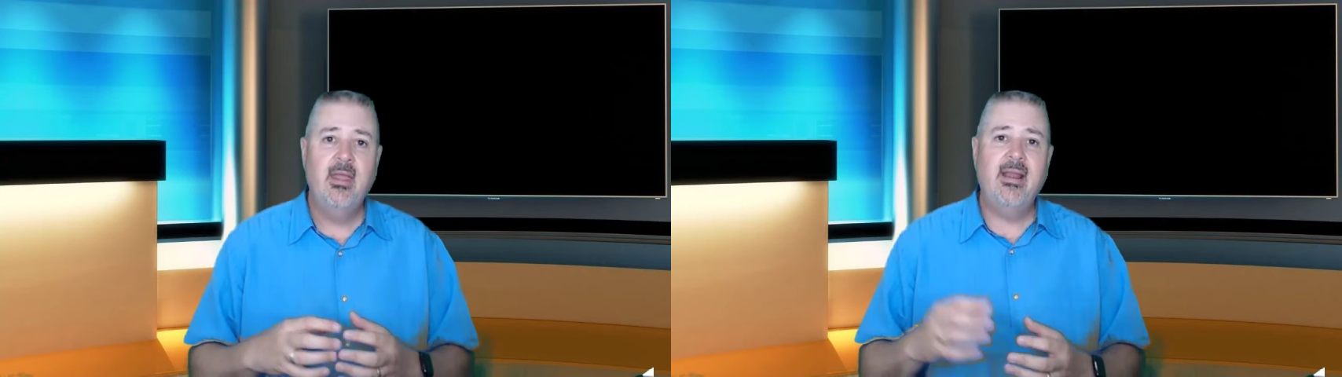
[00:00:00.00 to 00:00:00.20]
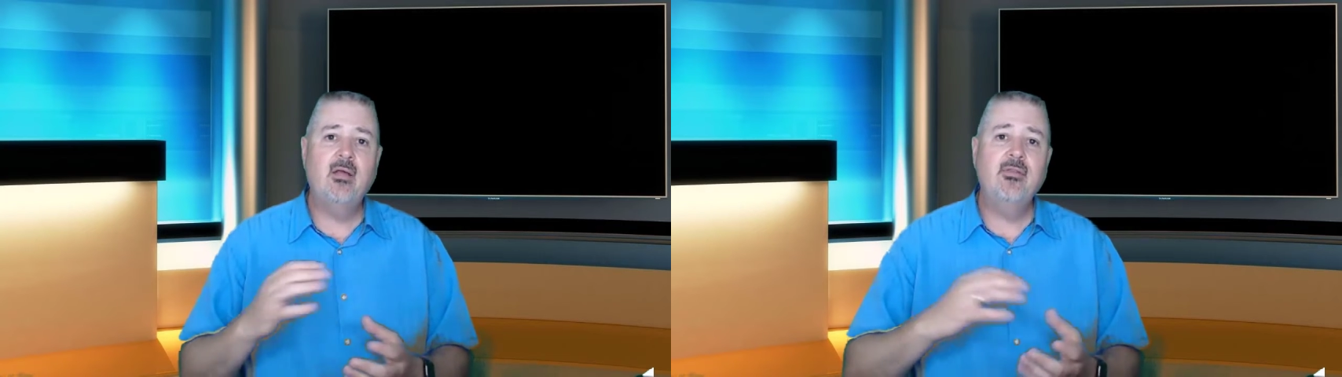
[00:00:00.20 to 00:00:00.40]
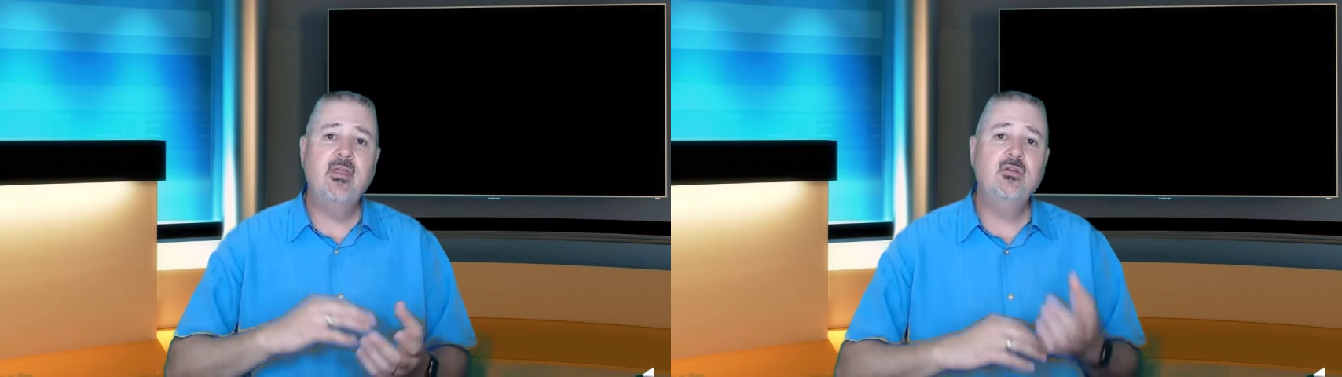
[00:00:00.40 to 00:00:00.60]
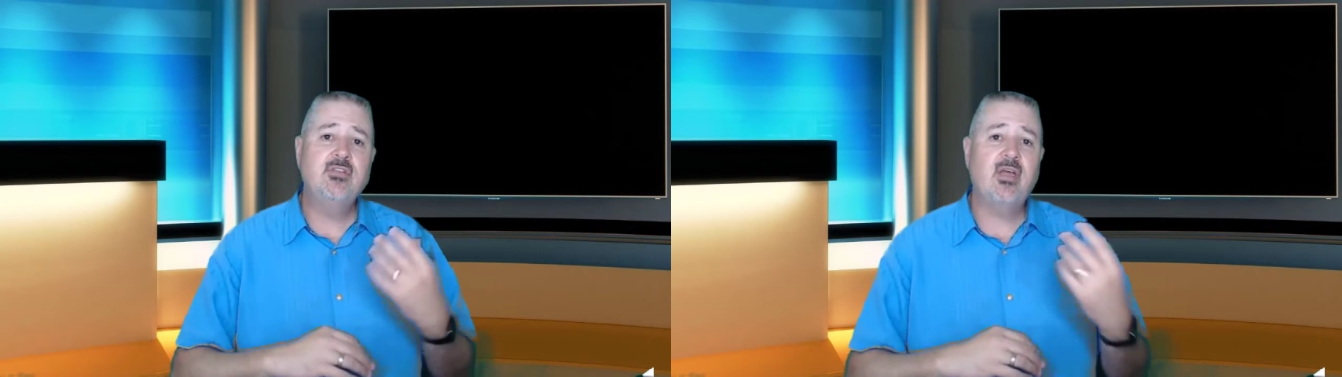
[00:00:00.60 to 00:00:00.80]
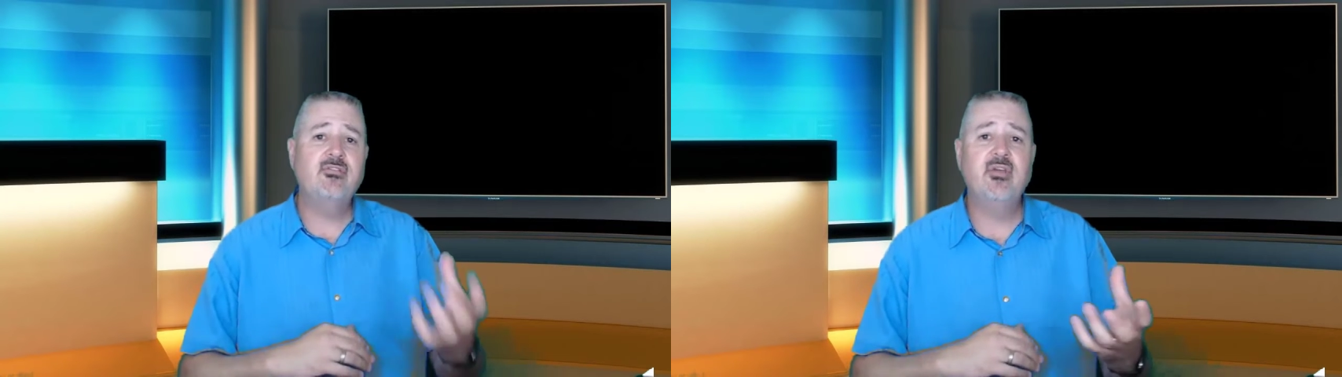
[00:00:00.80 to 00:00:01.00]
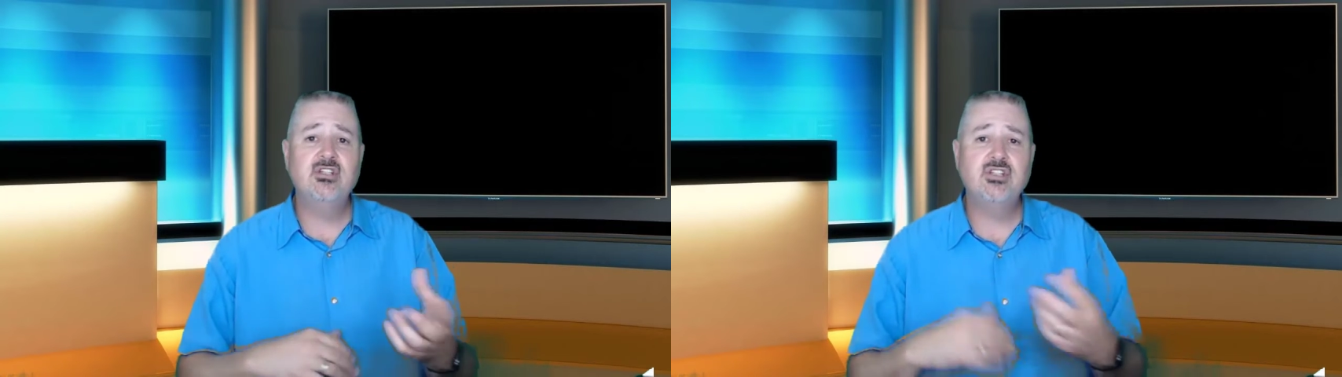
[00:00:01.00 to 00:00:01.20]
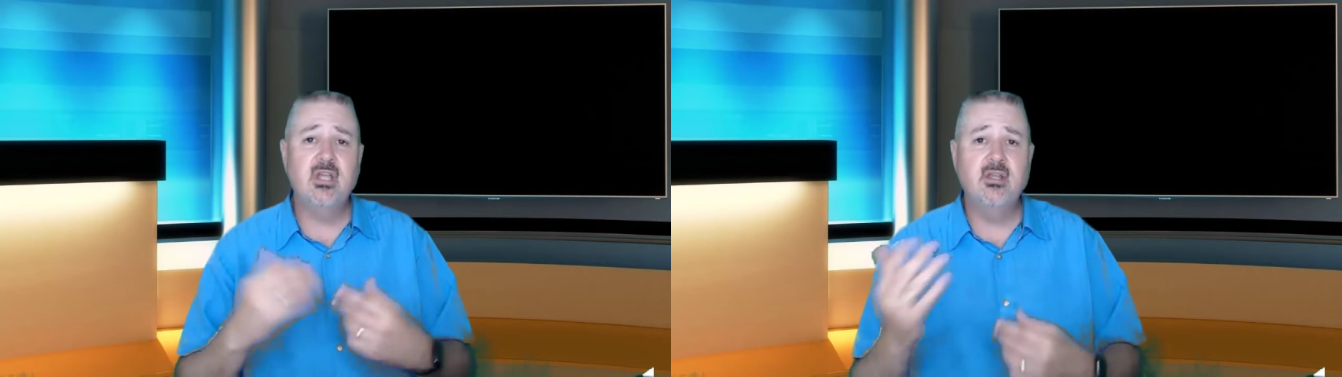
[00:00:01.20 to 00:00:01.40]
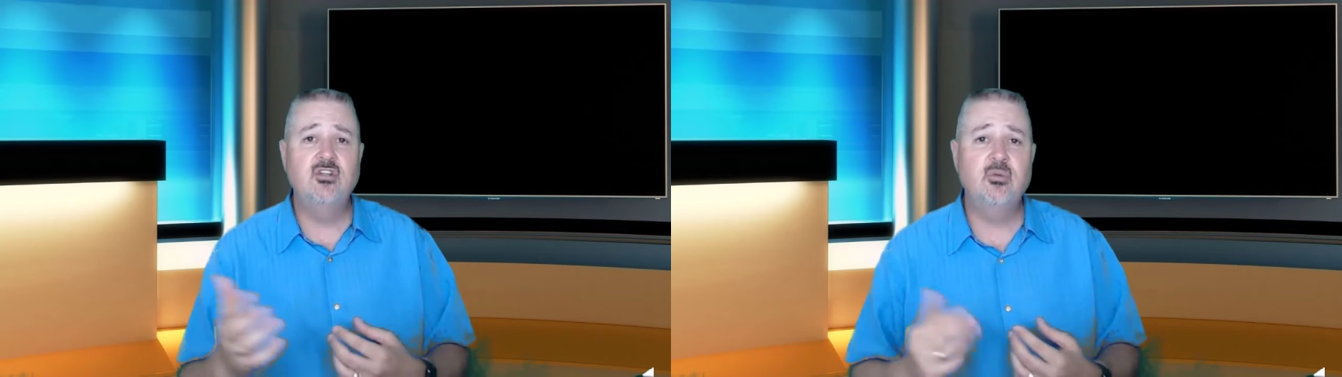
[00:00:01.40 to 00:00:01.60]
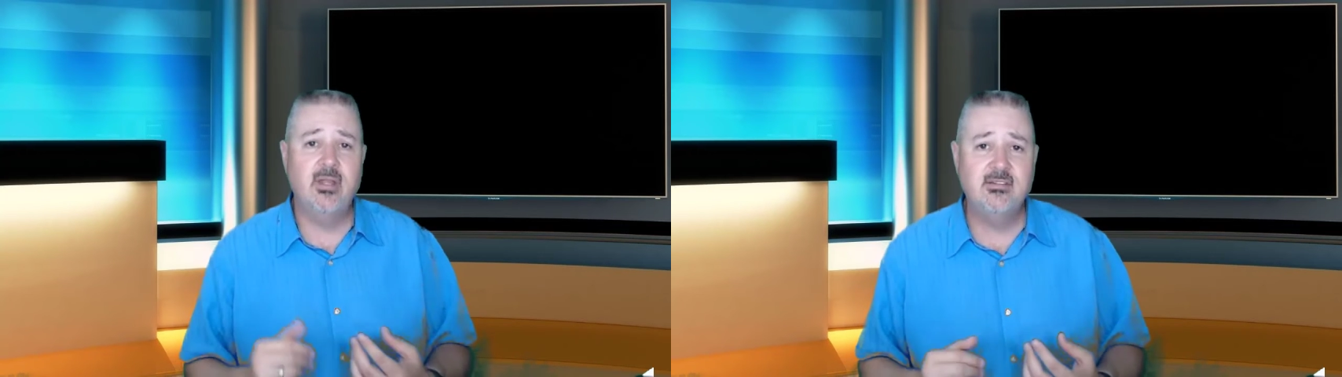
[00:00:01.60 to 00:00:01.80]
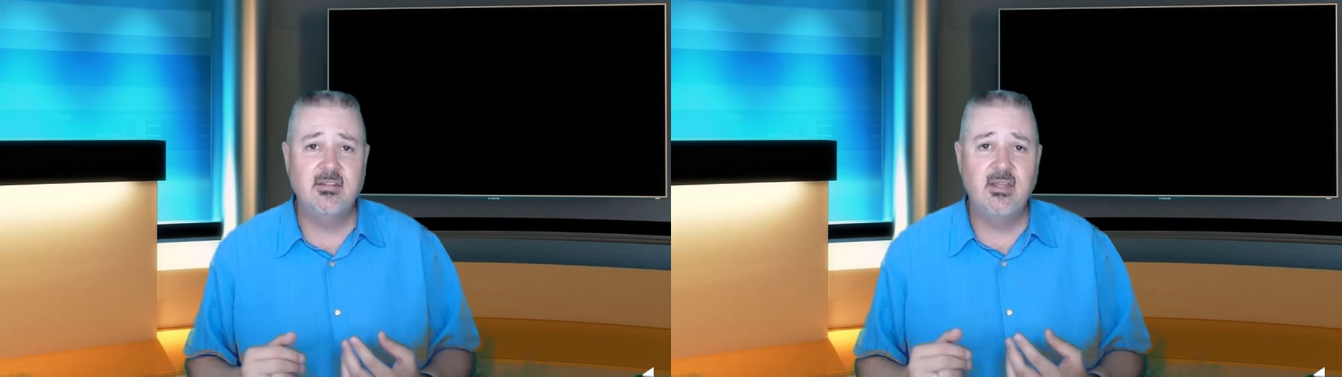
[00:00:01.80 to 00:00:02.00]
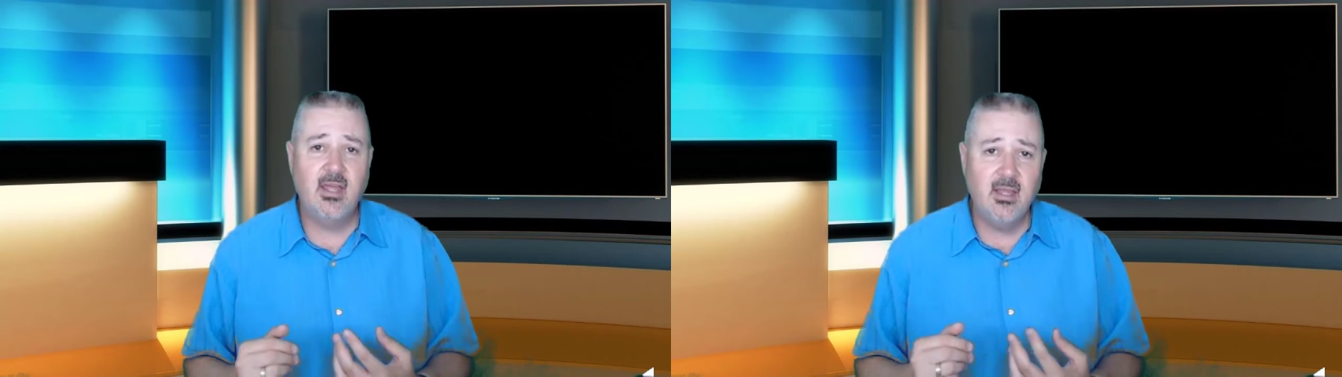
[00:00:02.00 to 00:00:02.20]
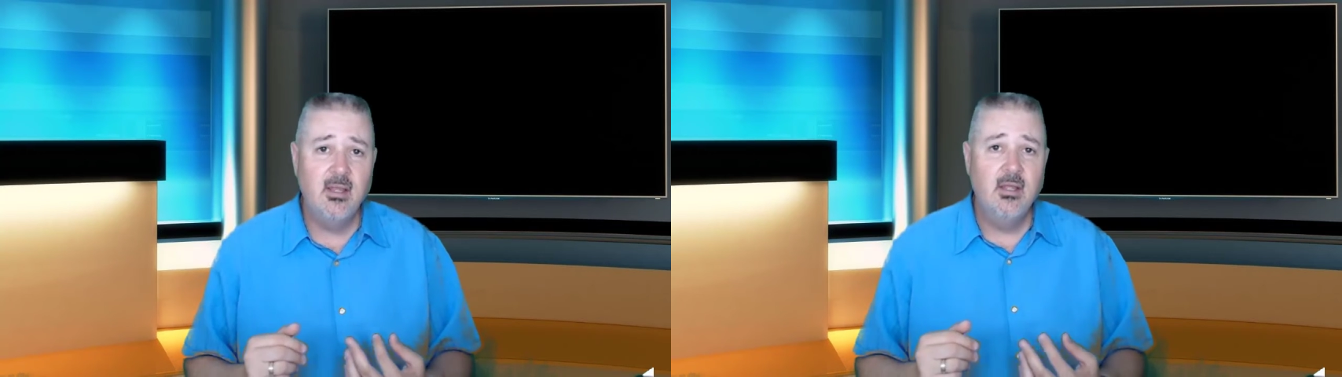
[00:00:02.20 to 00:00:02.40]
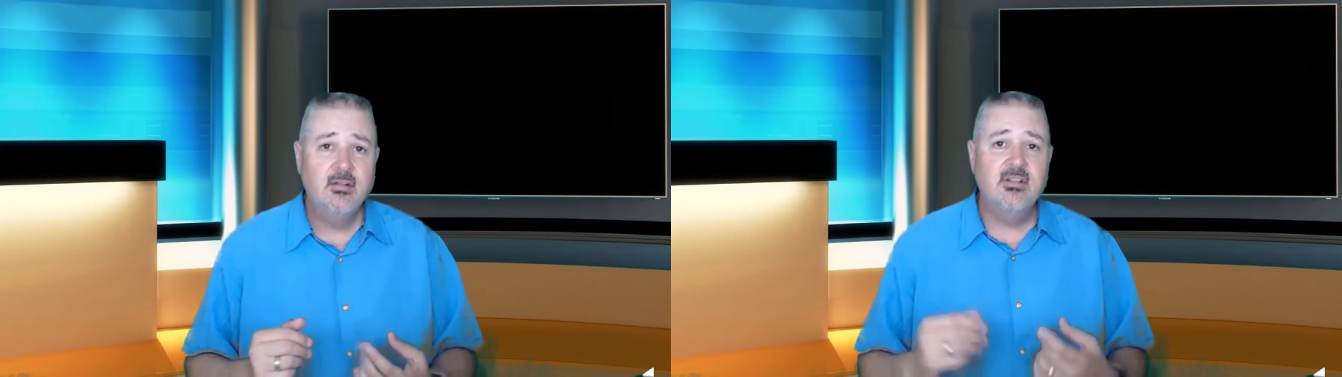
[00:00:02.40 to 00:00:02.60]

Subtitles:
and how they use FHA and USDA